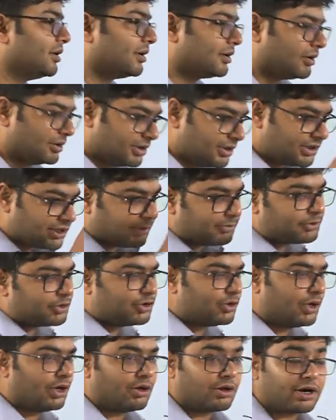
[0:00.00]

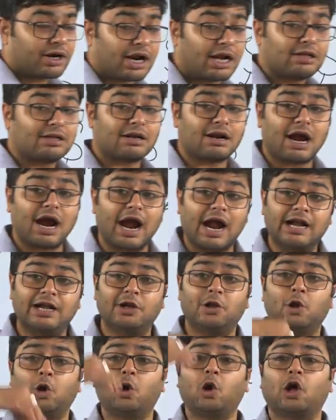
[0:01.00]
conceptual or rather
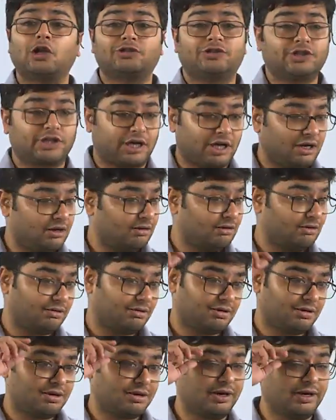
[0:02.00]
ideological
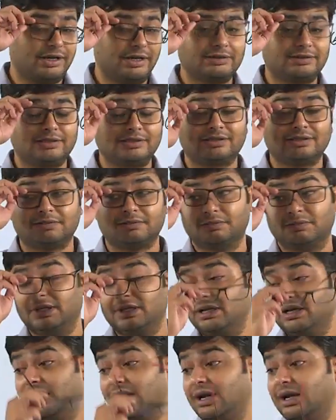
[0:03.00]
criticism
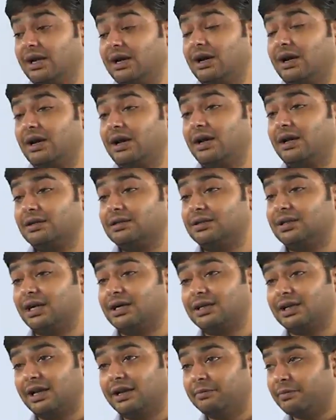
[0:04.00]

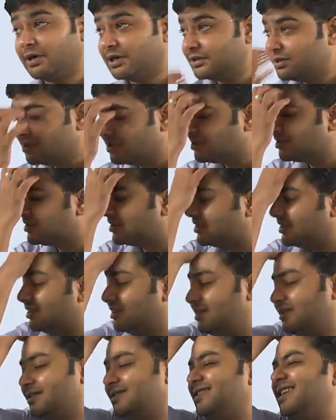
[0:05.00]
that emerges
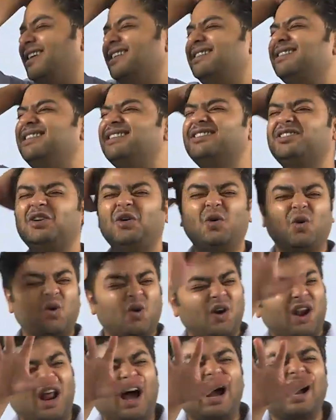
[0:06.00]
is that this
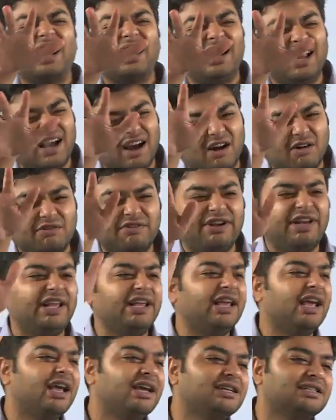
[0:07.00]
whole idea of
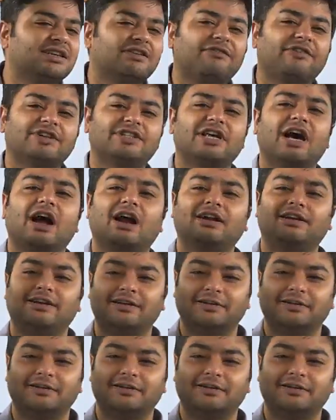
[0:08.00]
DA is a facade.